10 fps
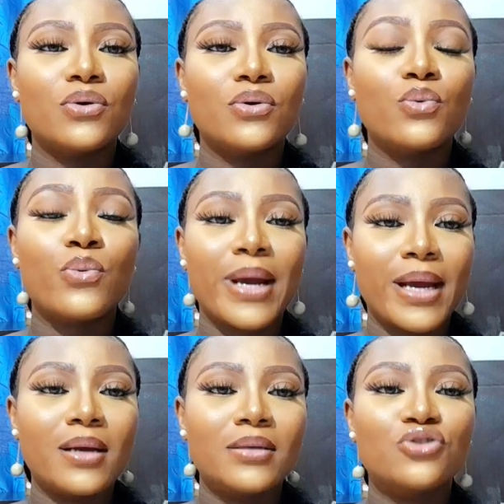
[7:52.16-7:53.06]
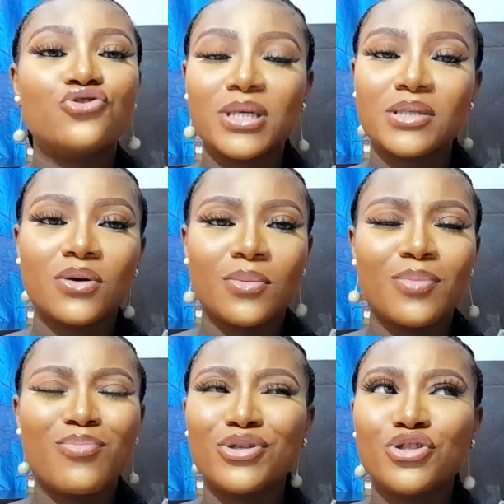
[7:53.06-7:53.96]
wear, you dress up,
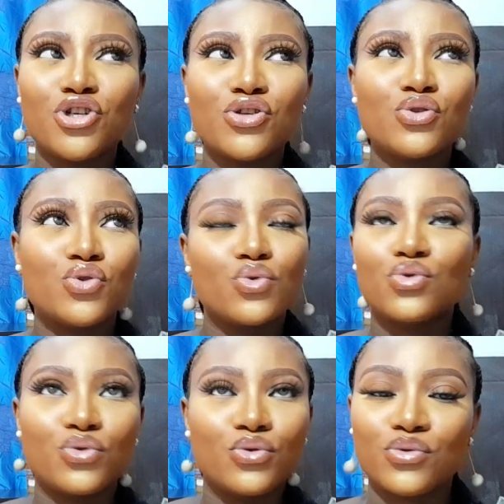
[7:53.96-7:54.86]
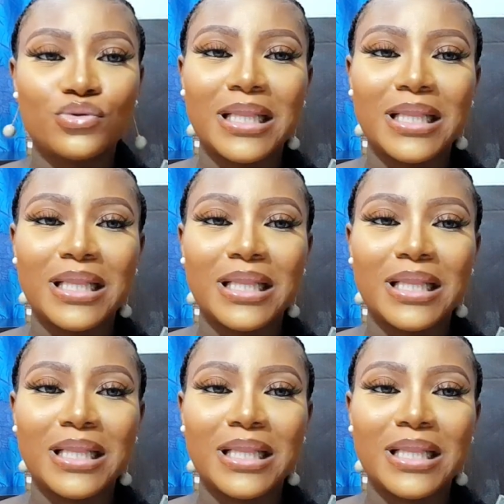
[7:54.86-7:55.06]
or you just don't look good.